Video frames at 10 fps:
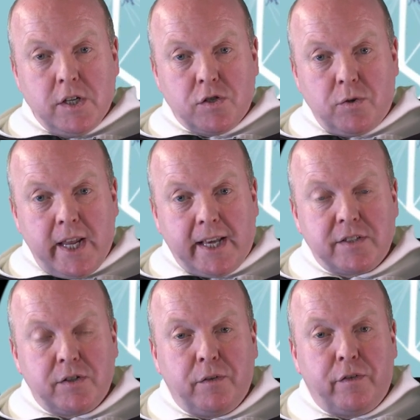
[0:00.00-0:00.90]
So,
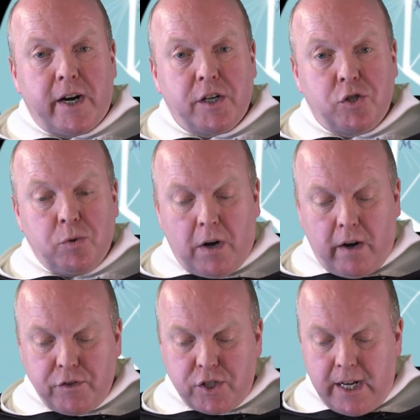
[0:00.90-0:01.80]
next to the virtue
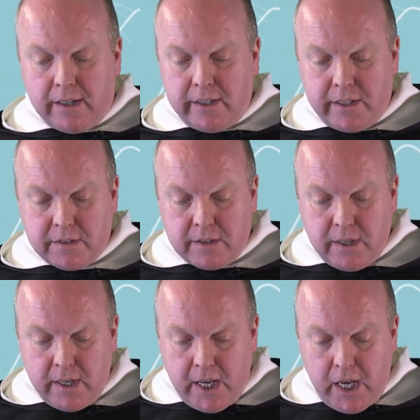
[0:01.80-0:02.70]
of gentleness,
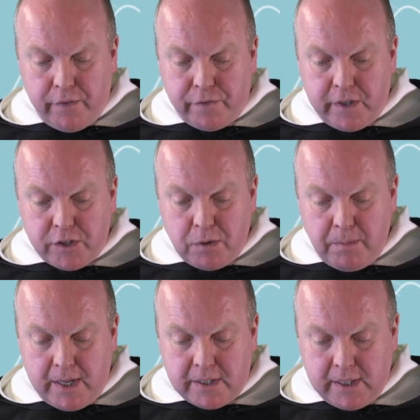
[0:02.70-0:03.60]
if
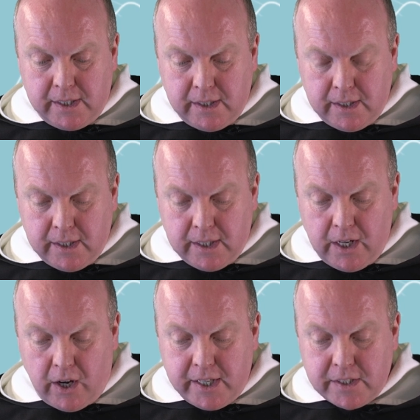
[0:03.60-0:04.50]
timidity
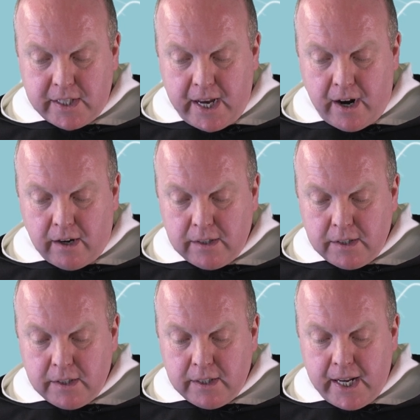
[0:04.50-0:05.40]
lies there
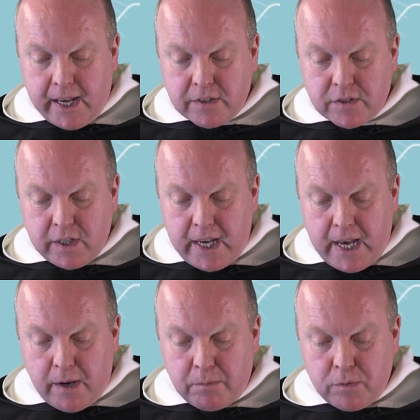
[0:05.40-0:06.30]
next
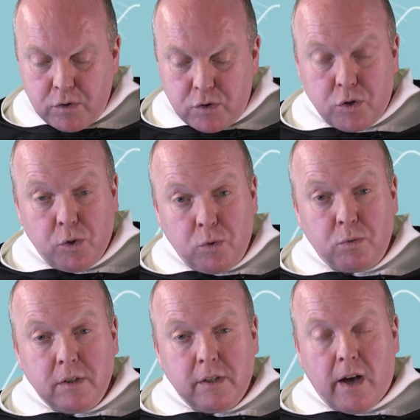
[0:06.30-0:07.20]
um,
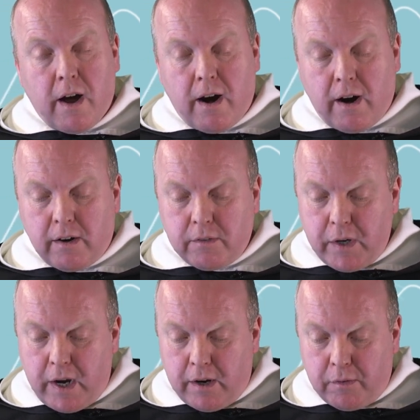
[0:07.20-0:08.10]
to our,
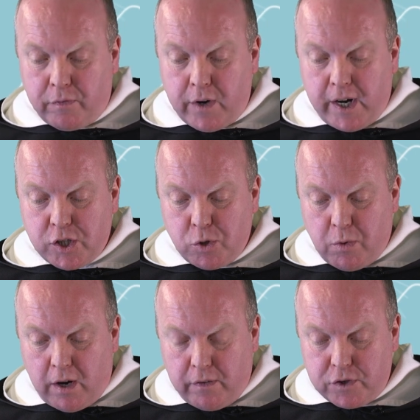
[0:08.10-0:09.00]
our,
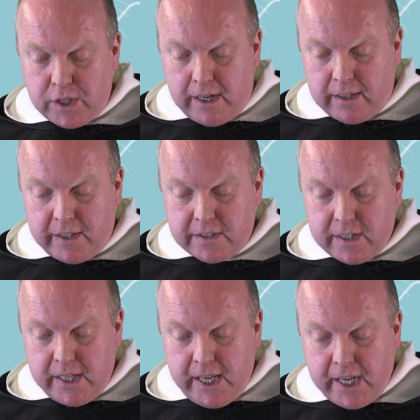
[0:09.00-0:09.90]
virtue of gentleness,
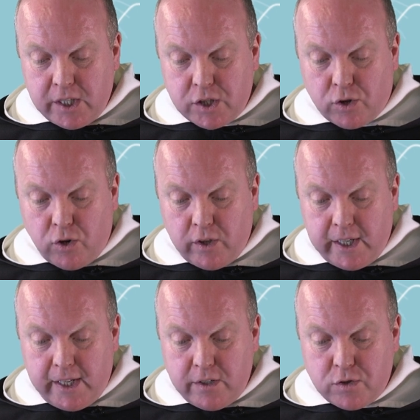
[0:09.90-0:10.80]
it can turn
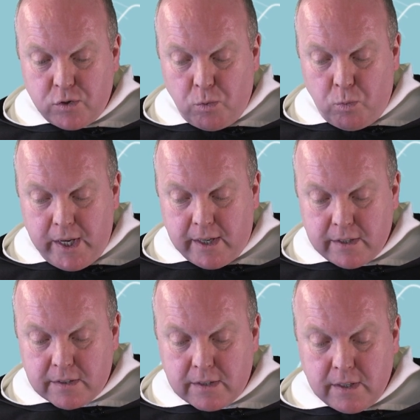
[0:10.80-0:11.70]
into
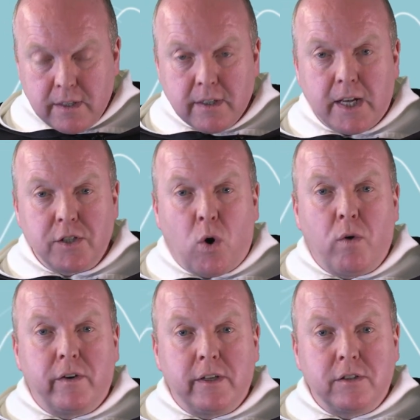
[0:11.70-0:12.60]
weakness and
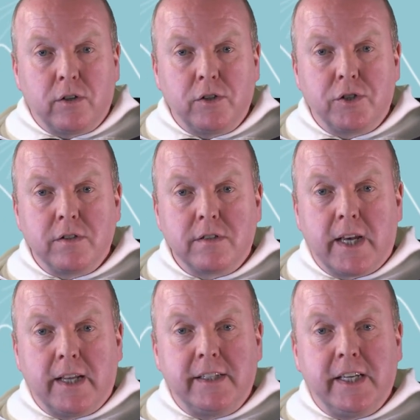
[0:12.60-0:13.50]
overindulgence
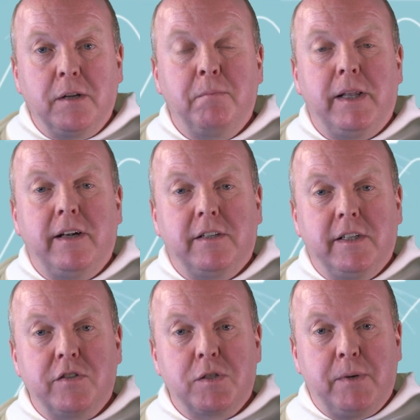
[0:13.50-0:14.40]
and the
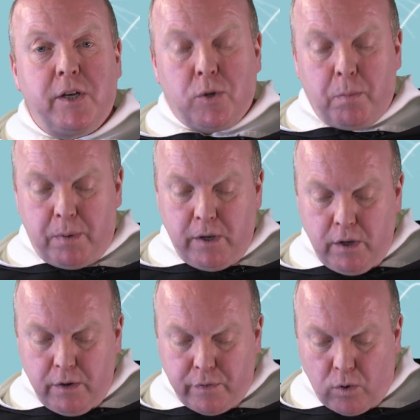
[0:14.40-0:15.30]
inability to speak up
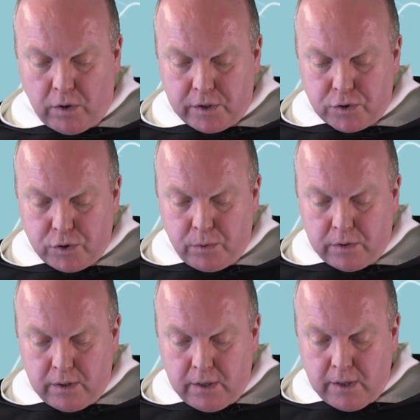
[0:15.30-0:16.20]
for the
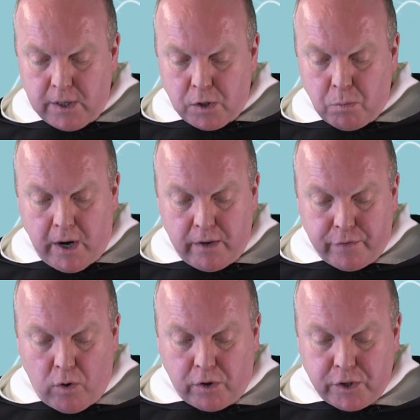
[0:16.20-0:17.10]
truth. While
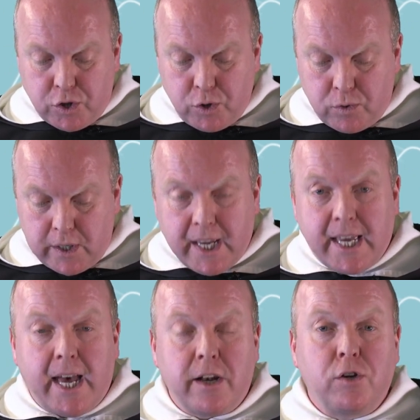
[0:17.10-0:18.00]
fortitude,
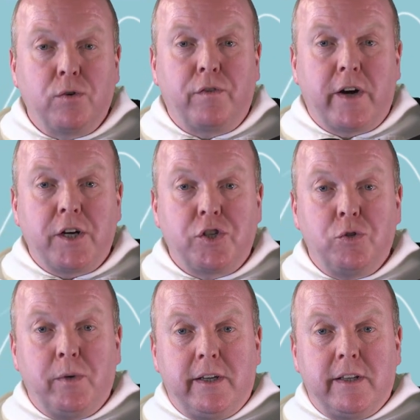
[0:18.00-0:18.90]
again, a good
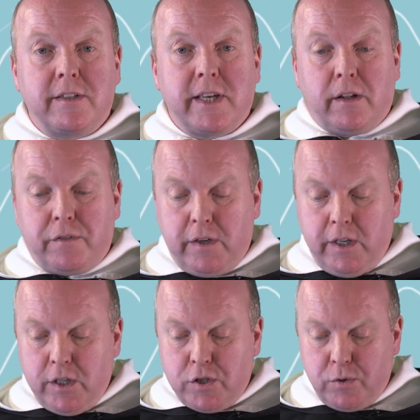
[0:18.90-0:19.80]
virtue in itself
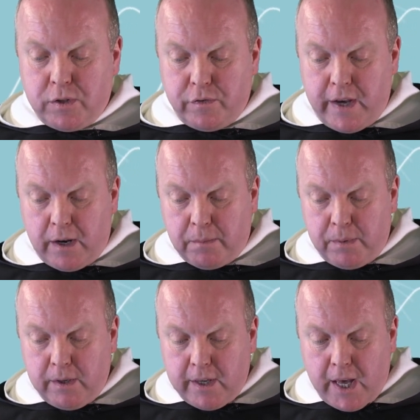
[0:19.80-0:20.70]
to
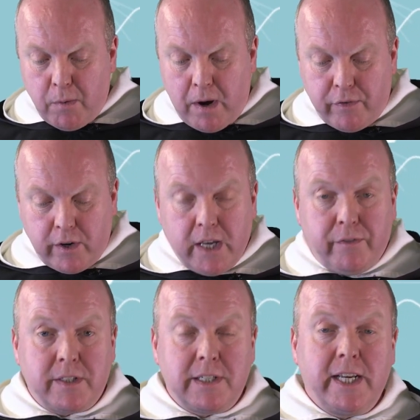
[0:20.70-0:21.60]
develop, however,
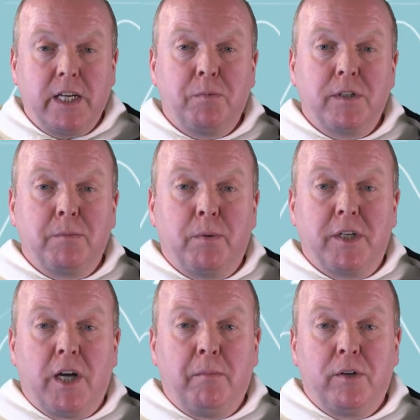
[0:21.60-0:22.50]
if it's linked with the
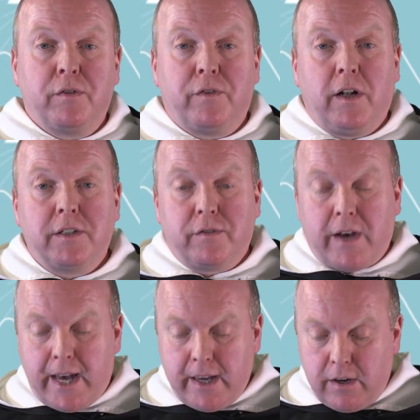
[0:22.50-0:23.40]
predominant fault of
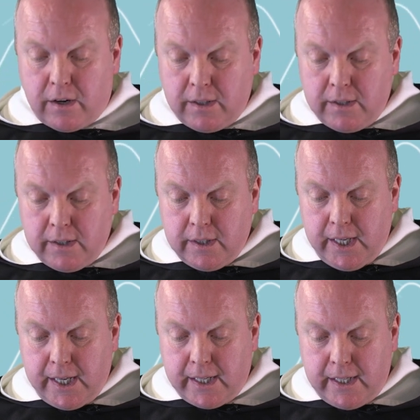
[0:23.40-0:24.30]
anger,
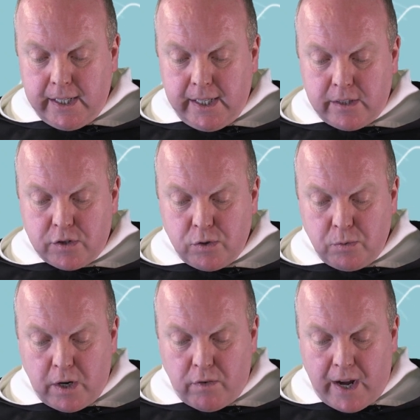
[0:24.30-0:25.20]
it can lead
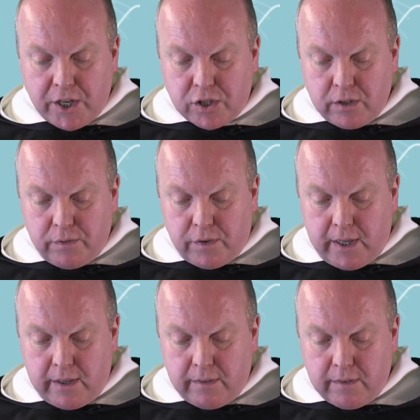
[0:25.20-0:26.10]
to irrational
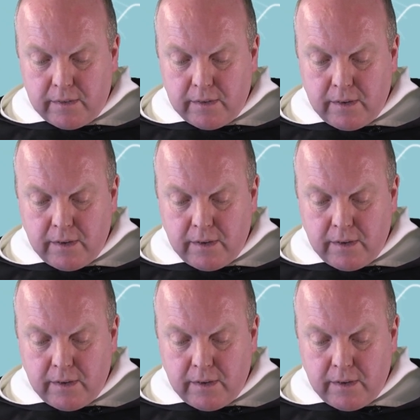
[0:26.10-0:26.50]
violence.